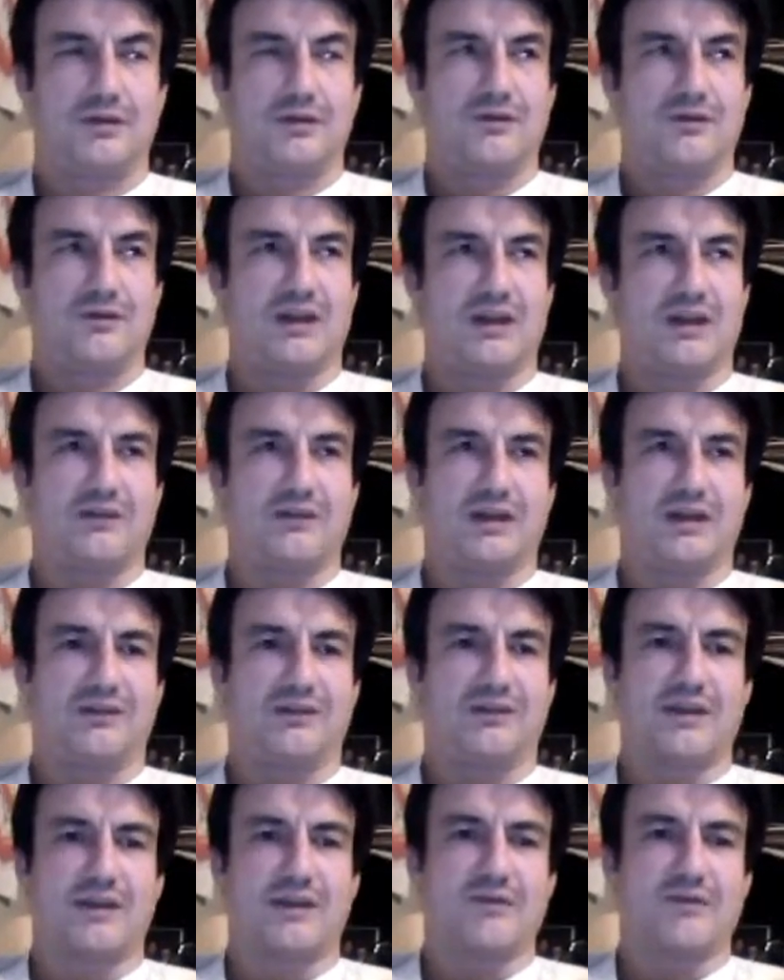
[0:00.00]
So you have like
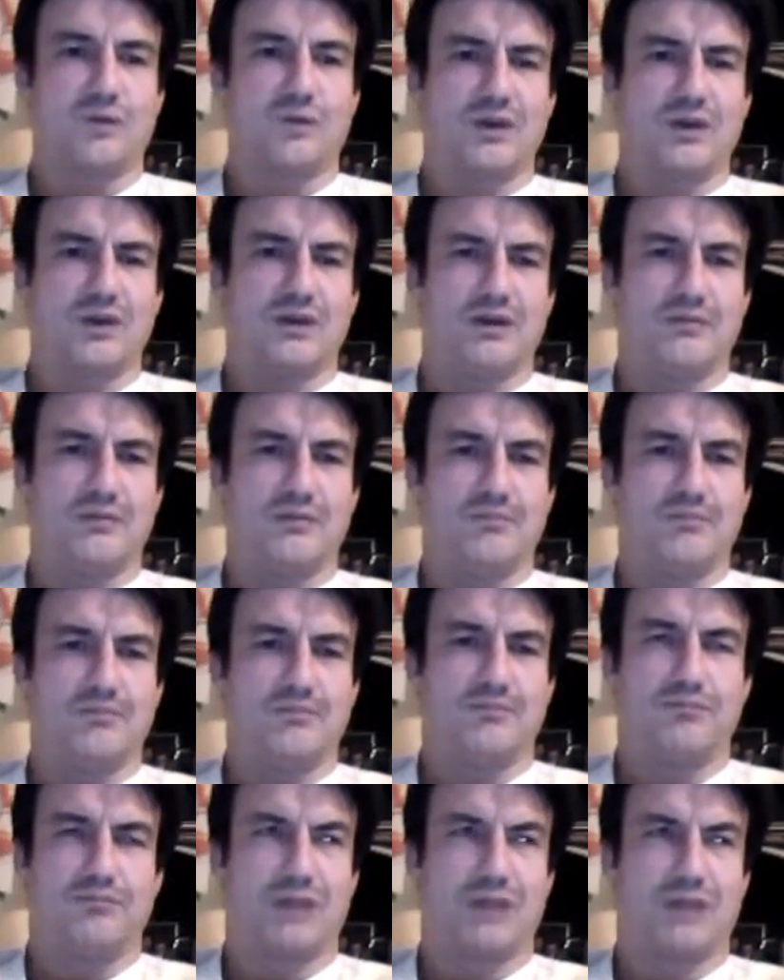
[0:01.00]
7 wooden
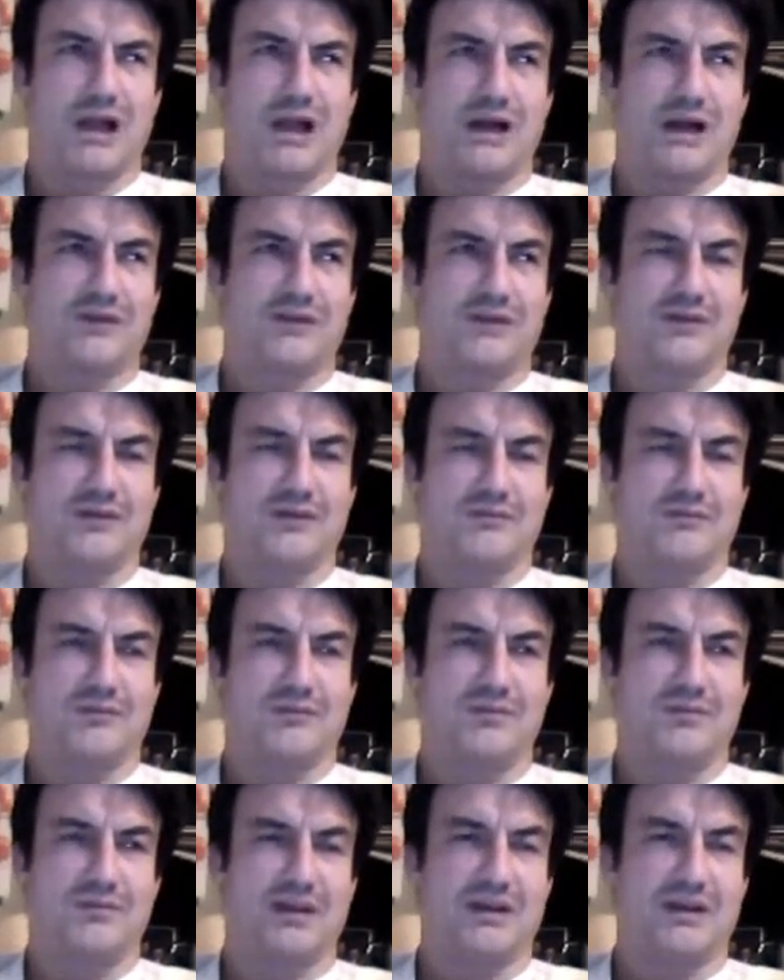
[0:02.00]
blocks and
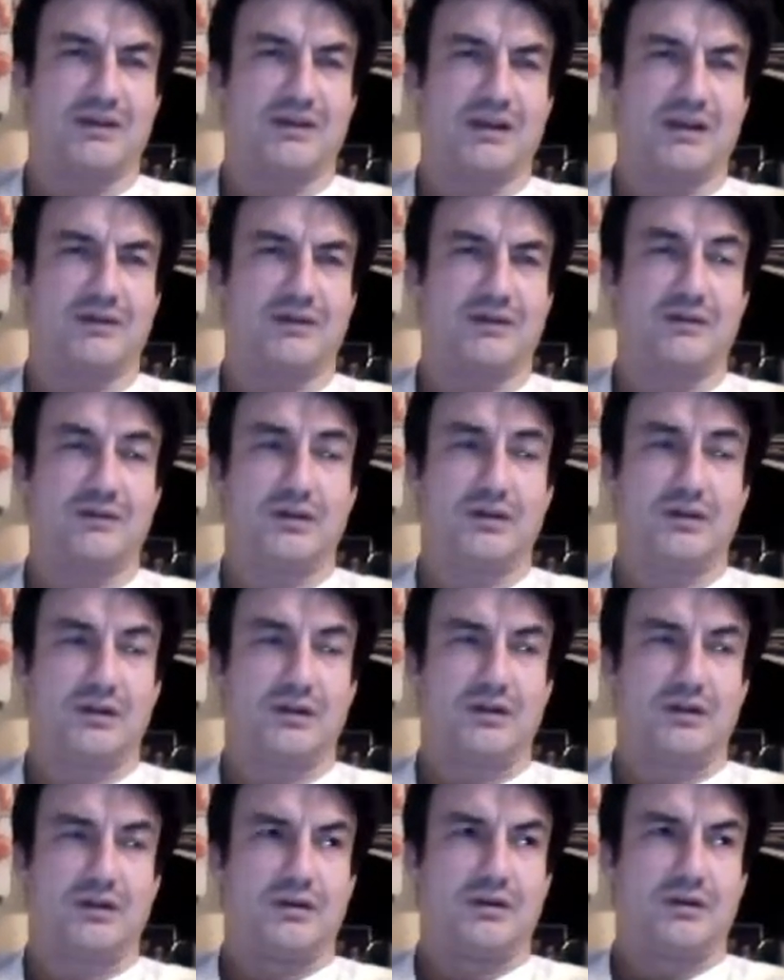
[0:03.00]
pick letters.
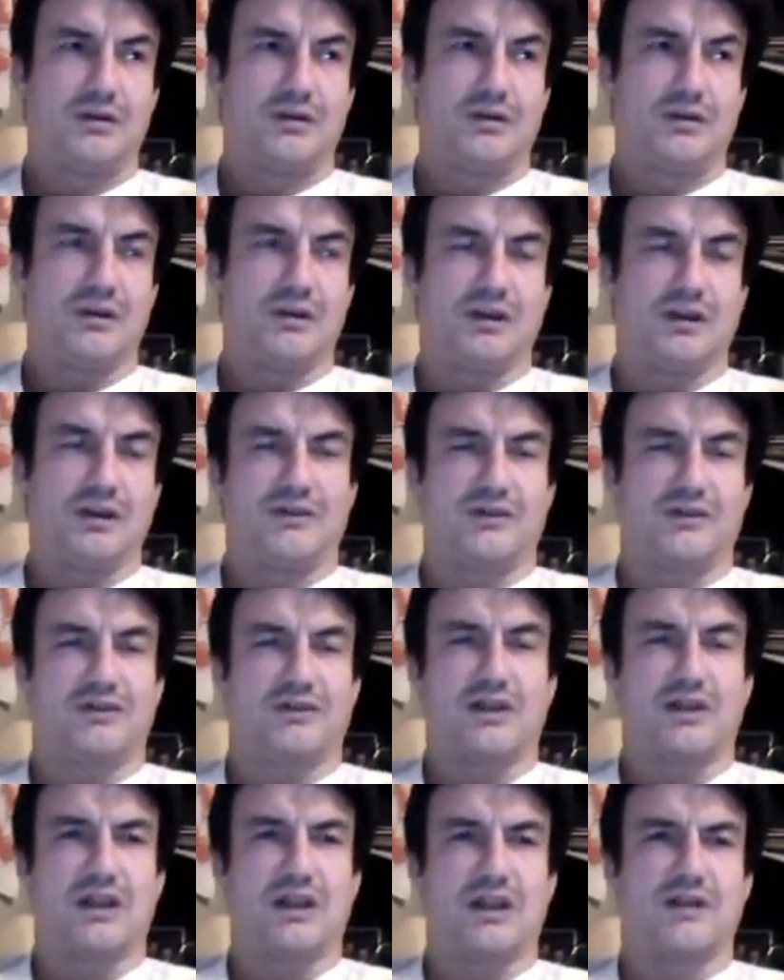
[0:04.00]

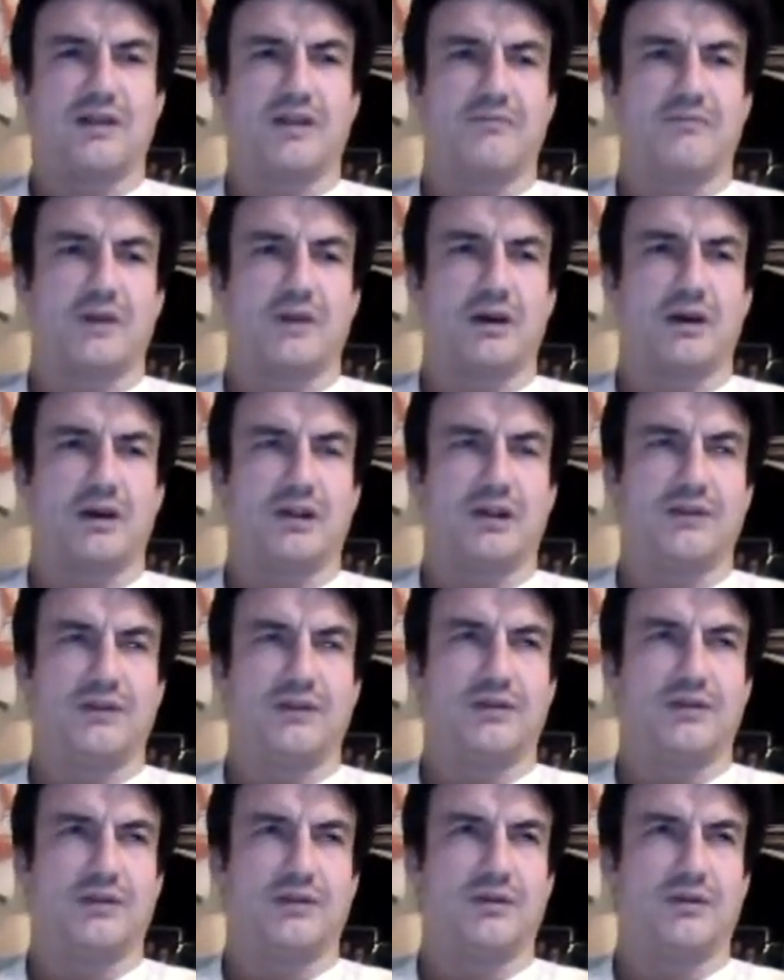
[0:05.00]
And they all have markings
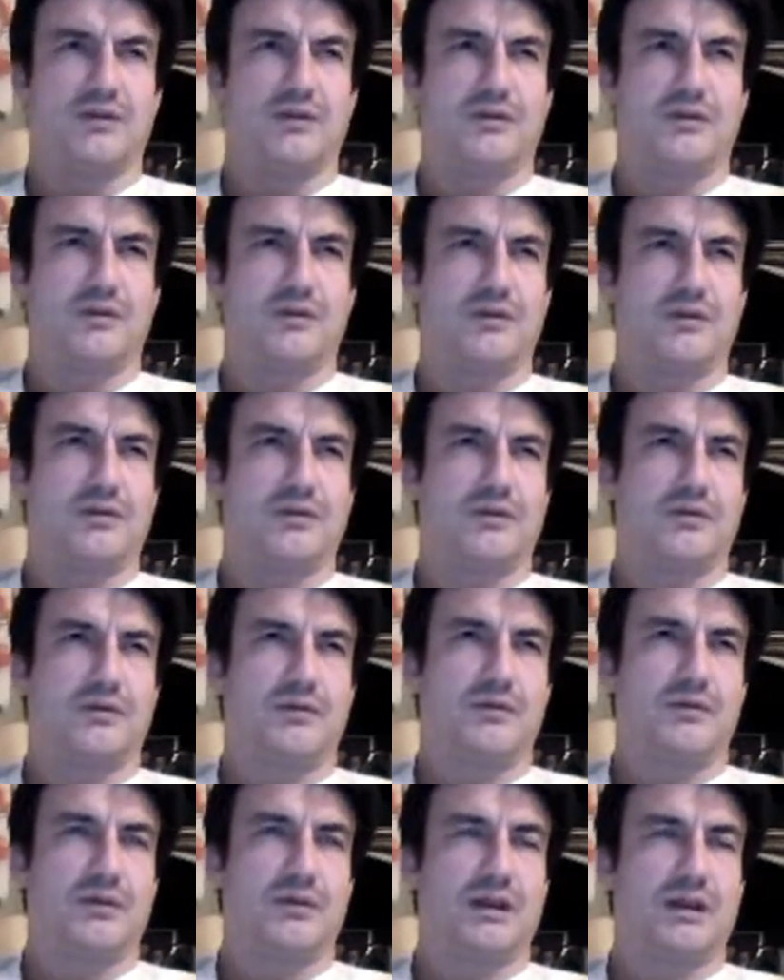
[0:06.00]
and
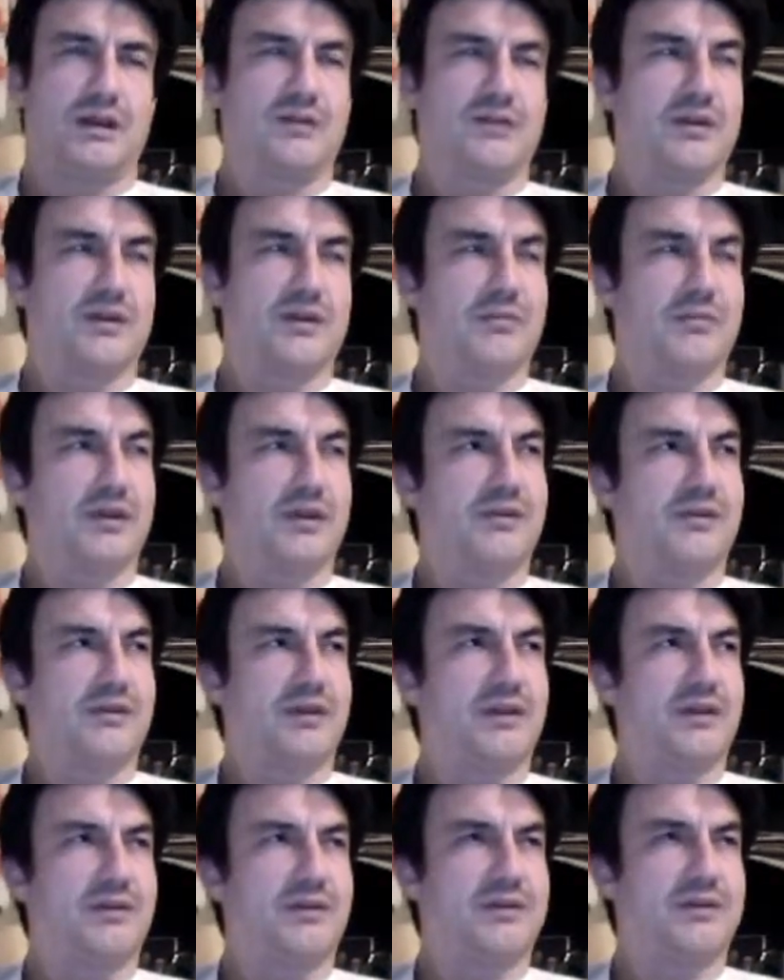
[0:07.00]
I played
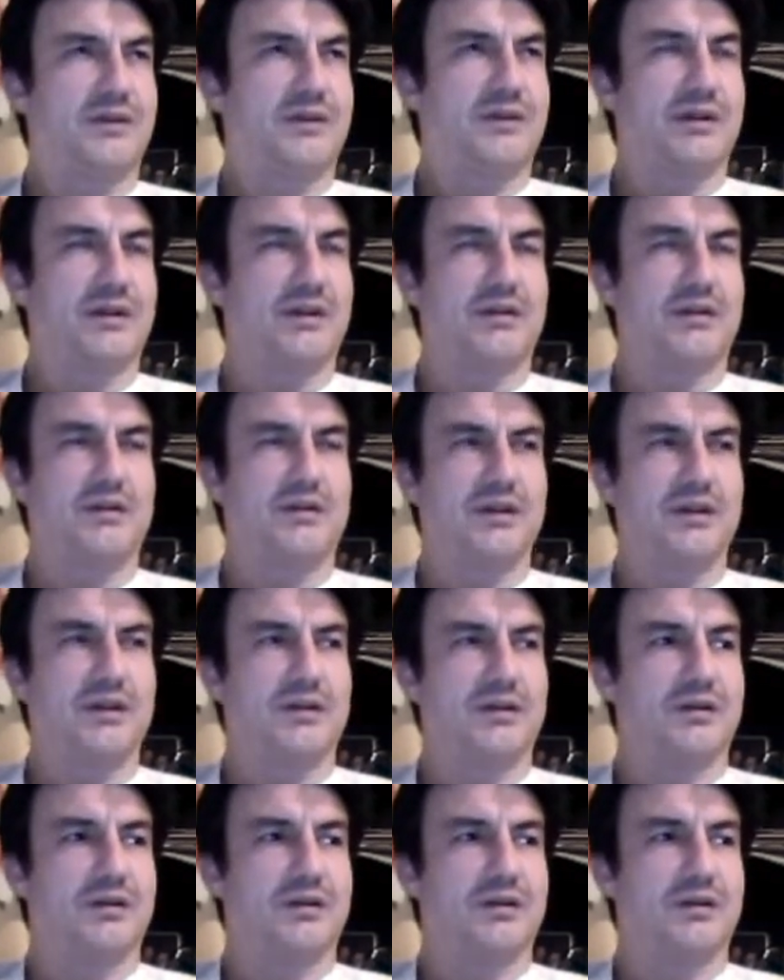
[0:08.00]
that. What's that thing called again?